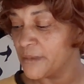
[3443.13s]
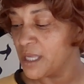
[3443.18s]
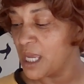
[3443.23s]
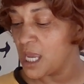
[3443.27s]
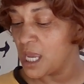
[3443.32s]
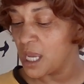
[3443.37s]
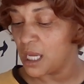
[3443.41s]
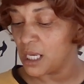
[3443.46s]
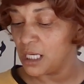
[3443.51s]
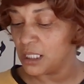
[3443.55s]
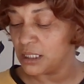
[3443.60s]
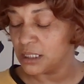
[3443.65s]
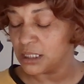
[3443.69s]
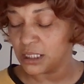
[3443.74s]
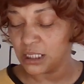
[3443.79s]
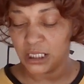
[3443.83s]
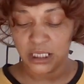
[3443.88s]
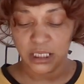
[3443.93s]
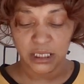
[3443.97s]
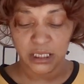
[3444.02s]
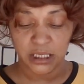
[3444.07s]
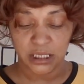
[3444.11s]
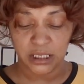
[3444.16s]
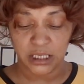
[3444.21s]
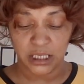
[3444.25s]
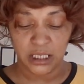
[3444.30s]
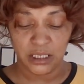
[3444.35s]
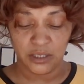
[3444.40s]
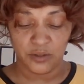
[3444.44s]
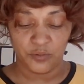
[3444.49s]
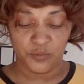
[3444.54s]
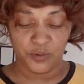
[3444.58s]
Yeah, that shit is
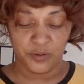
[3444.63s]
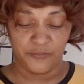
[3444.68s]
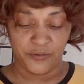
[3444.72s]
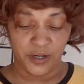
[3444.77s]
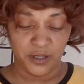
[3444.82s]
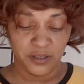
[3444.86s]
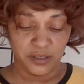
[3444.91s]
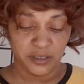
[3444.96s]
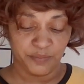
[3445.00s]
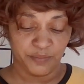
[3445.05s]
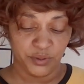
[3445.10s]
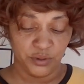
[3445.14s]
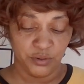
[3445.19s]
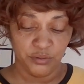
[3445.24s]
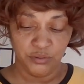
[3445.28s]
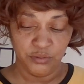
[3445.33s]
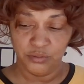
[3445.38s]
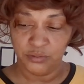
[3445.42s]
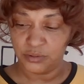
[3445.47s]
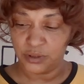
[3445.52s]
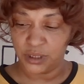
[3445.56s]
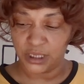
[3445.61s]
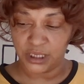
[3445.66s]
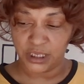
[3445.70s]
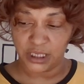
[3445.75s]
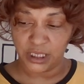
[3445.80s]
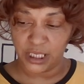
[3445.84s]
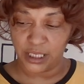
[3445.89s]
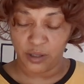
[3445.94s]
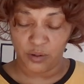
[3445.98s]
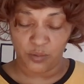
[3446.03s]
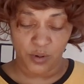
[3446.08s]
in the reverse, boo. That
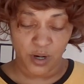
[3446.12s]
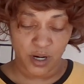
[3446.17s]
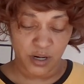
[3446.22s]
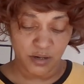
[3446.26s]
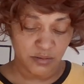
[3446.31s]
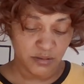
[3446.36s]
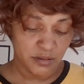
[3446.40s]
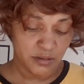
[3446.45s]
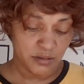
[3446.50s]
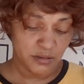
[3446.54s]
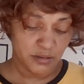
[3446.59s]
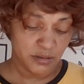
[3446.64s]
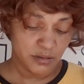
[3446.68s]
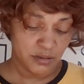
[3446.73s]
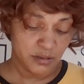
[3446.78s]
shit ain't gonna work.